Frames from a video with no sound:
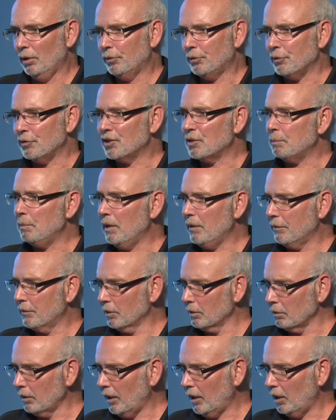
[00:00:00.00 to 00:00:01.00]
to speak
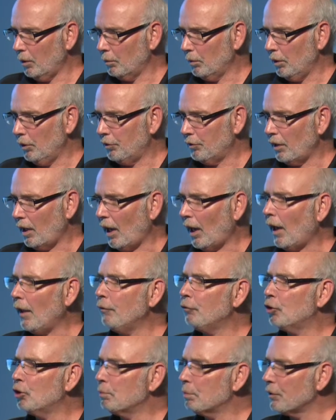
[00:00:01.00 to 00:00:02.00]
their language
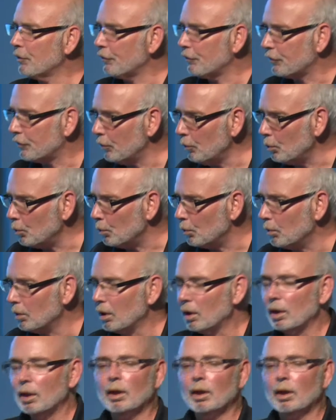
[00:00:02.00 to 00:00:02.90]
and to pursue